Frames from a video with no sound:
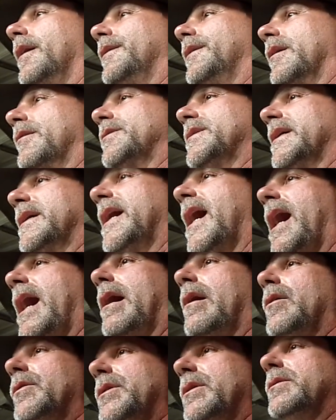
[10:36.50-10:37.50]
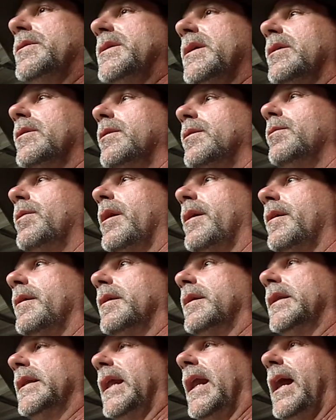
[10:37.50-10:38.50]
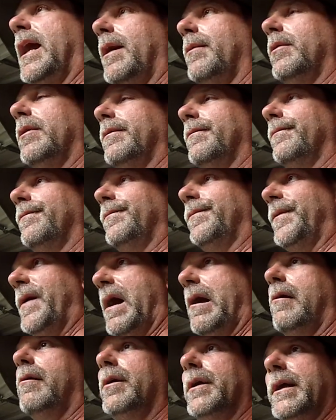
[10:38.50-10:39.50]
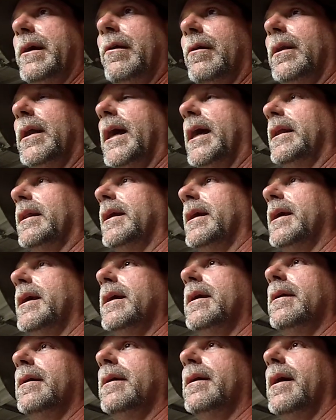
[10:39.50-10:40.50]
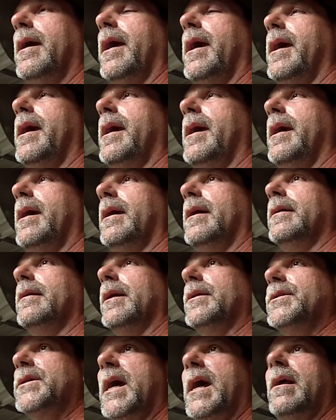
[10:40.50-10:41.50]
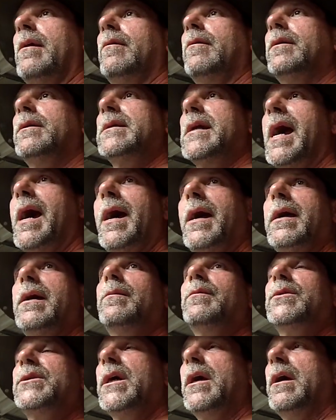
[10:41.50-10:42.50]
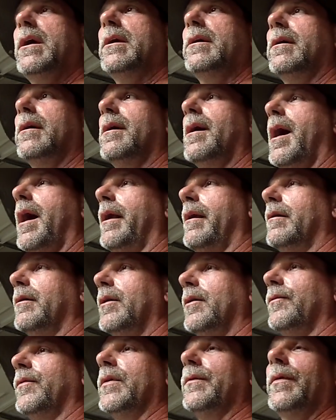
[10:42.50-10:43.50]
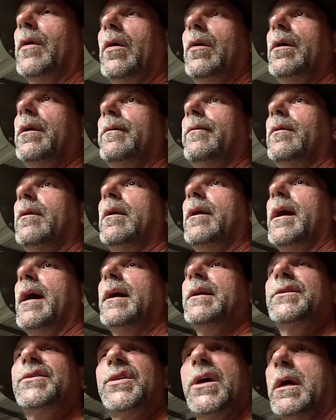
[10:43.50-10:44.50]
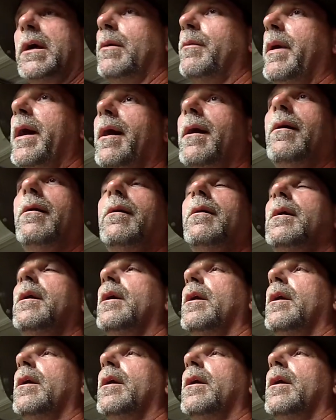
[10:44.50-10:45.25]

There's a guy on YouTube that I've been following here lately, and the channel is I Am Jake. I don't know if you've heard of it or not. Check him out.